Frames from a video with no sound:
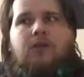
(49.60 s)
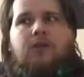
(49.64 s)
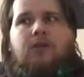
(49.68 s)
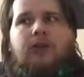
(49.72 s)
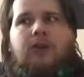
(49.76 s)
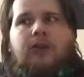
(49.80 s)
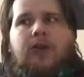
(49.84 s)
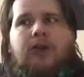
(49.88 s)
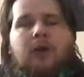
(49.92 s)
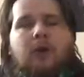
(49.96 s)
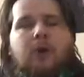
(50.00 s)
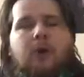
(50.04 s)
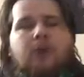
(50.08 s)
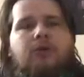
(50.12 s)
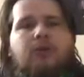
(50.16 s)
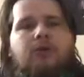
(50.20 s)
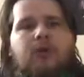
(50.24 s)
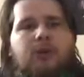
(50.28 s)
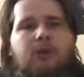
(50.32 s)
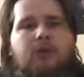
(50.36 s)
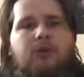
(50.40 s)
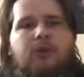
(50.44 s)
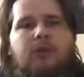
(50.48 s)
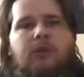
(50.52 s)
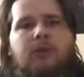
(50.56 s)
They
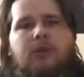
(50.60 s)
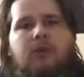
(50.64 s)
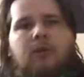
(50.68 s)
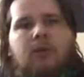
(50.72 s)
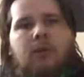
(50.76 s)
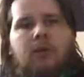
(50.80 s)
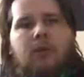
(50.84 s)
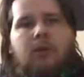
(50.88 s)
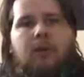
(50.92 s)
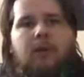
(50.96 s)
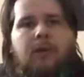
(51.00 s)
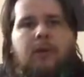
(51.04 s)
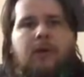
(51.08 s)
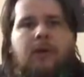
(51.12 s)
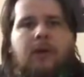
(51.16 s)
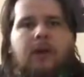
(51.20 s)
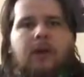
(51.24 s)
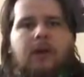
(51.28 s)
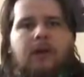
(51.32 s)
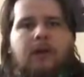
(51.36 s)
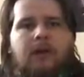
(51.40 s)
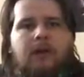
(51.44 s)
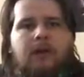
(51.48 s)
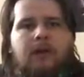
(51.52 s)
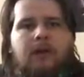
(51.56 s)
also do a lot of
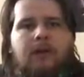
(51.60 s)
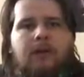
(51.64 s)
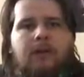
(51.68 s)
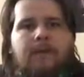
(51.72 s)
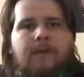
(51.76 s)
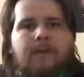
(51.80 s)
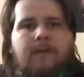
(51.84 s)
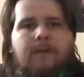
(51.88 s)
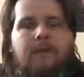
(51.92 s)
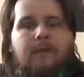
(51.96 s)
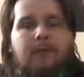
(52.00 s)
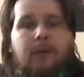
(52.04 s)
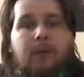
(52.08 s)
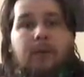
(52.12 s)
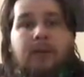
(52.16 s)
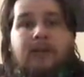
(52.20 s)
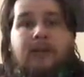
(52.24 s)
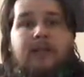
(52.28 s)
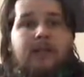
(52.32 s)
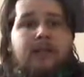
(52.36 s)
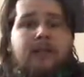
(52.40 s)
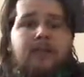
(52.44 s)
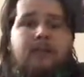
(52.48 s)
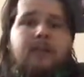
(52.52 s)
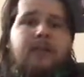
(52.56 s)
other sort of
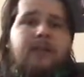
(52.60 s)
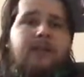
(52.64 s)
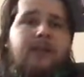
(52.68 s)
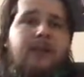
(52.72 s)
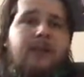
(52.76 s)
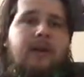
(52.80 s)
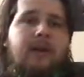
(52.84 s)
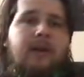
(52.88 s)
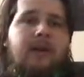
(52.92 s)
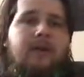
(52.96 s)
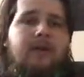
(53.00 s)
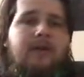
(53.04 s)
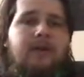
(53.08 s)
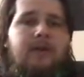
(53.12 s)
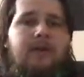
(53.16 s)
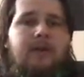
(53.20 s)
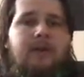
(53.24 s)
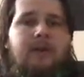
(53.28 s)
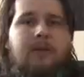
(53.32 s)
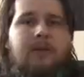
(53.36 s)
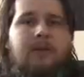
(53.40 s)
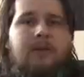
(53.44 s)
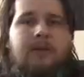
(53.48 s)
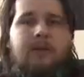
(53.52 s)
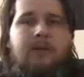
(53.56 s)
fundraising themselves and
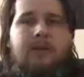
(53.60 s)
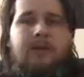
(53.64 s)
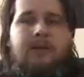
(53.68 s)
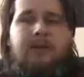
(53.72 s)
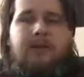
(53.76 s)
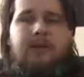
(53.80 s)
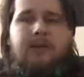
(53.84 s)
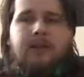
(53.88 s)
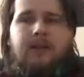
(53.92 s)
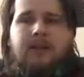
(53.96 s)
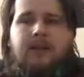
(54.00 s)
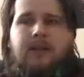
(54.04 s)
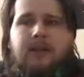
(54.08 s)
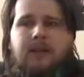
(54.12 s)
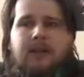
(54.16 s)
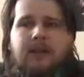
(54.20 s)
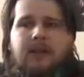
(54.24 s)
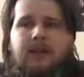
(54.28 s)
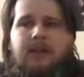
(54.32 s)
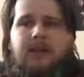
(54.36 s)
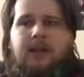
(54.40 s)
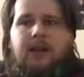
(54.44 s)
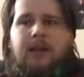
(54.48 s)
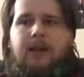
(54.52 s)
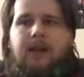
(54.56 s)
all this, and
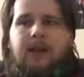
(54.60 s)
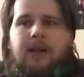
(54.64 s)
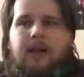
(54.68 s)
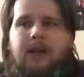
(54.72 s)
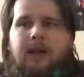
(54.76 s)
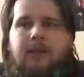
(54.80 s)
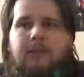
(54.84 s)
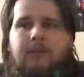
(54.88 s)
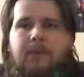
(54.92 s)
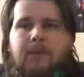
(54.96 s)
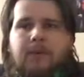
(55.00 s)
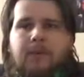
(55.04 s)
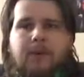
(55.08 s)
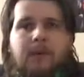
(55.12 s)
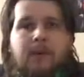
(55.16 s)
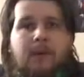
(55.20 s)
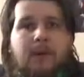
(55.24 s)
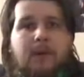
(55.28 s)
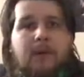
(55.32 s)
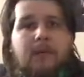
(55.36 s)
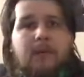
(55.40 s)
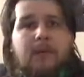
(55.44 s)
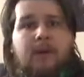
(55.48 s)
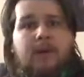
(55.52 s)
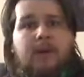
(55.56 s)
they've
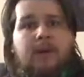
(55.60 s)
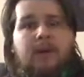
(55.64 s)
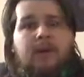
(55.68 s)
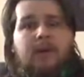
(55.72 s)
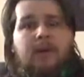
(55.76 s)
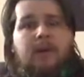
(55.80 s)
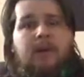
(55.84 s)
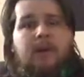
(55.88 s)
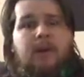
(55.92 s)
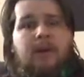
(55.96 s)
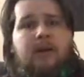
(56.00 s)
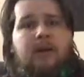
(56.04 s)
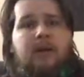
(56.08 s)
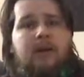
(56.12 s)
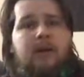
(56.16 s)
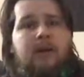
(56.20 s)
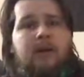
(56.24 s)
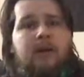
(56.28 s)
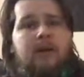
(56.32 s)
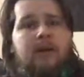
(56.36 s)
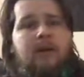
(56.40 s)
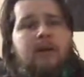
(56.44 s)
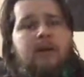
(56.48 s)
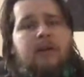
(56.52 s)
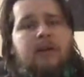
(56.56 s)
helped me quite
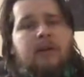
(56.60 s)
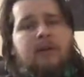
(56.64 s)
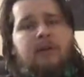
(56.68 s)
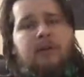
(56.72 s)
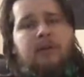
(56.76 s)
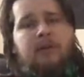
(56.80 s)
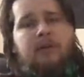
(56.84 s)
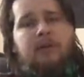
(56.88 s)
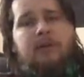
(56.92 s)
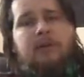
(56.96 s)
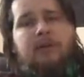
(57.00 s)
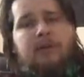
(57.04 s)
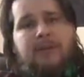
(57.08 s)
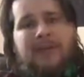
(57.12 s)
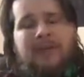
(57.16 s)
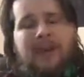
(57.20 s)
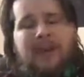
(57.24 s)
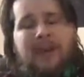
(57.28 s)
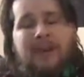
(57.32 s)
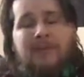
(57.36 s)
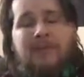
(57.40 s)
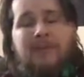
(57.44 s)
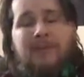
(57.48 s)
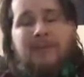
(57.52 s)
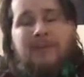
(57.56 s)
a number of
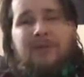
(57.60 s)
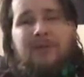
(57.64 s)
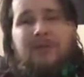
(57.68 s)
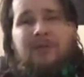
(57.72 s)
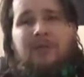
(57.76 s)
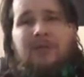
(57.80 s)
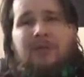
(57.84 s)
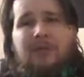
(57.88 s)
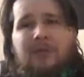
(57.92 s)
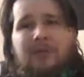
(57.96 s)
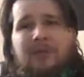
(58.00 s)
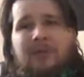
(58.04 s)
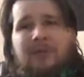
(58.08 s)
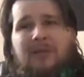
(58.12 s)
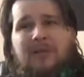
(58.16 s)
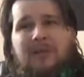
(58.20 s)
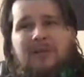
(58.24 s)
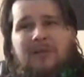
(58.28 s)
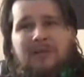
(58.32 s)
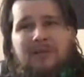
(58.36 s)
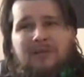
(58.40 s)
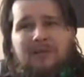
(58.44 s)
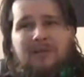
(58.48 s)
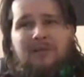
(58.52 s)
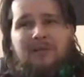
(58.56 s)
times through
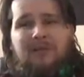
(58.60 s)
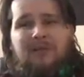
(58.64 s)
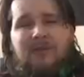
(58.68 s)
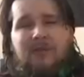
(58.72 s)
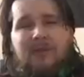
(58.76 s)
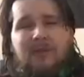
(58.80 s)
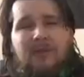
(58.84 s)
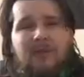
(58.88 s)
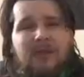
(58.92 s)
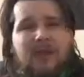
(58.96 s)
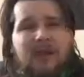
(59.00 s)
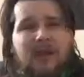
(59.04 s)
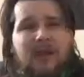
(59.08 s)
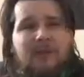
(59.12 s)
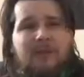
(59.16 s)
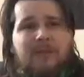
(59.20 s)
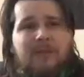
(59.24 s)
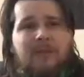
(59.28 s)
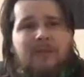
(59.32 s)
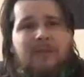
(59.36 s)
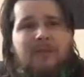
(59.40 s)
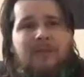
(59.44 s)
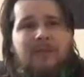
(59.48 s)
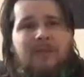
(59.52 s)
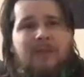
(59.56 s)
tough times
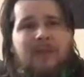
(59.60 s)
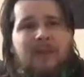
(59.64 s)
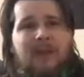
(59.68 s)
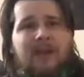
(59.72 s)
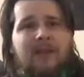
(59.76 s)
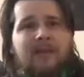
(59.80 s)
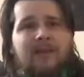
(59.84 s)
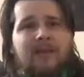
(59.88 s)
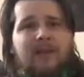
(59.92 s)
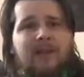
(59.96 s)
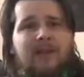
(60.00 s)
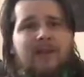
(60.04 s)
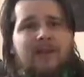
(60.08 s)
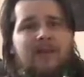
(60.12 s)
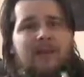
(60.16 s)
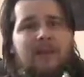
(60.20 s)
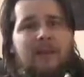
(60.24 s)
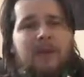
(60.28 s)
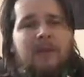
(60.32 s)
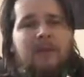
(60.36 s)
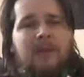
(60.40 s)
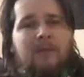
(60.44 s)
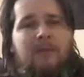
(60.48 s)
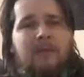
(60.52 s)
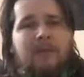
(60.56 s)
that I've
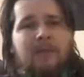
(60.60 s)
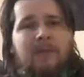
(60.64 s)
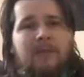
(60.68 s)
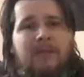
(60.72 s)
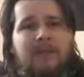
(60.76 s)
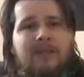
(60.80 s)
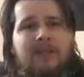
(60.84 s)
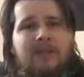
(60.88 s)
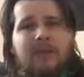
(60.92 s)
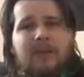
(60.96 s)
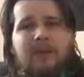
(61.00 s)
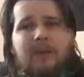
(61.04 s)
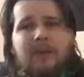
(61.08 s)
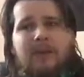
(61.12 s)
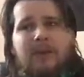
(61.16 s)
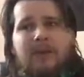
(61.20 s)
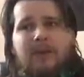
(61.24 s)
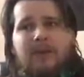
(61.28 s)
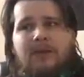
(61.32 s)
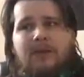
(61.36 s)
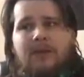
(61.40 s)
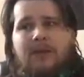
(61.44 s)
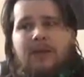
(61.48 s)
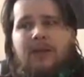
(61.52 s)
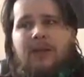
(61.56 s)
been through myself
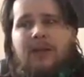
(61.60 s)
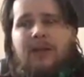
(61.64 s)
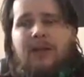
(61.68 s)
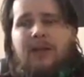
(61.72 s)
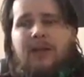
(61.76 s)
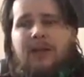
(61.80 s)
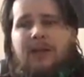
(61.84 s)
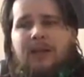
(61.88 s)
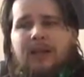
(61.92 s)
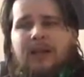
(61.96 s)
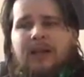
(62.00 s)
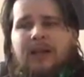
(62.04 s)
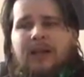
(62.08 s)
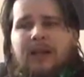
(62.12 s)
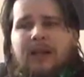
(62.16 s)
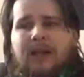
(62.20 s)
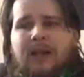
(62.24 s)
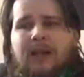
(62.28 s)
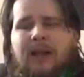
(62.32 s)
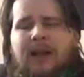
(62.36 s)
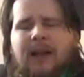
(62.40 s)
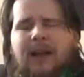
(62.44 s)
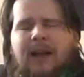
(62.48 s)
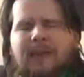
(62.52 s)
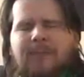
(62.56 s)
personally,
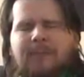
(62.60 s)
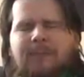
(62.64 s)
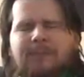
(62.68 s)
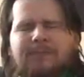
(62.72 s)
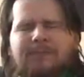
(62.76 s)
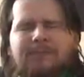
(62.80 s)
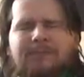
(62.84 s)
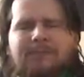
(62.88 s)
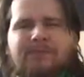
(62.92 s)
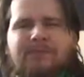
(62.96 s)
and